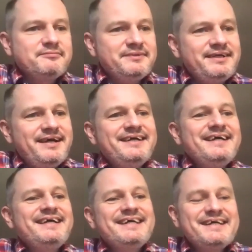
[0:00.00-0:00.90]
Yes.
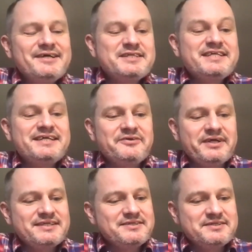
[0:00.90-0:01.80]
Yeah. The scenery
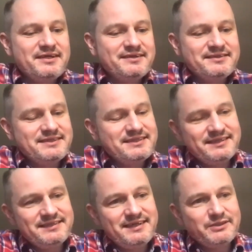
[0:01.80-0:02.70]
is
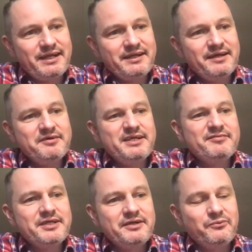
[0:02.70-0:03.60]
outstanding. I've only
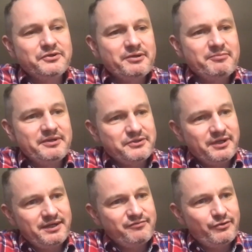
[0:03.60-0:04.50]
ever done the one trip in a
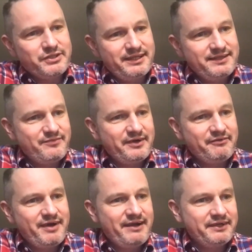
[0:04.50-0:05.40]
truck. Unfortunately, it's very
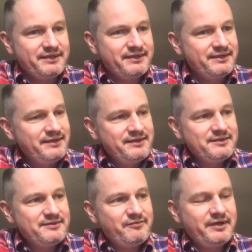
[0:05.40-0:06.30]
rare to
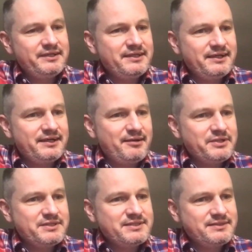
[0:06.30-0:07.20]
find
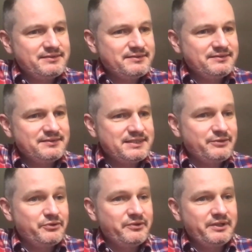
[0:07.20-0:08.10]
companies
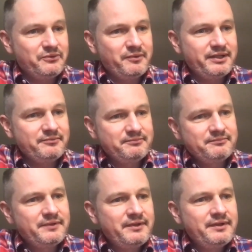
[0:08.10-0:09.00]
still doing Norway.
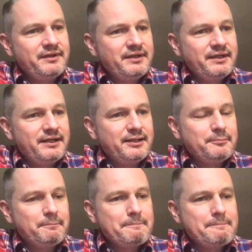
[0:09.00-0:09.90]

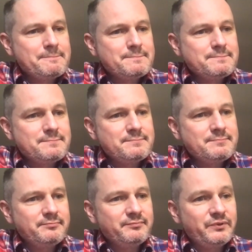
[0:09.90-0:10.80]

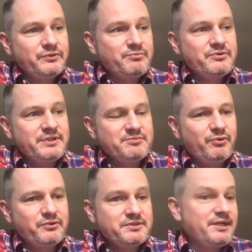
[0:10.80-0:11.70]
Because mostly it's
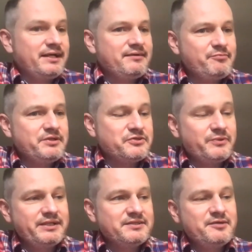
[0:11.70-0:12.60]
borders. Like, I've been to
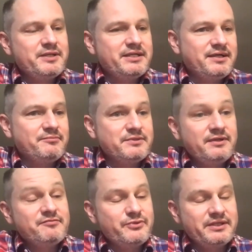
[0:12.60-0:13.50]
Sweden so many times. I
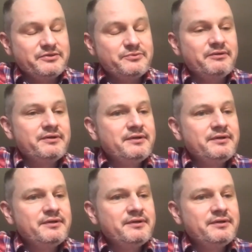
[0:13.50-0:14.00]
love Sweden as well.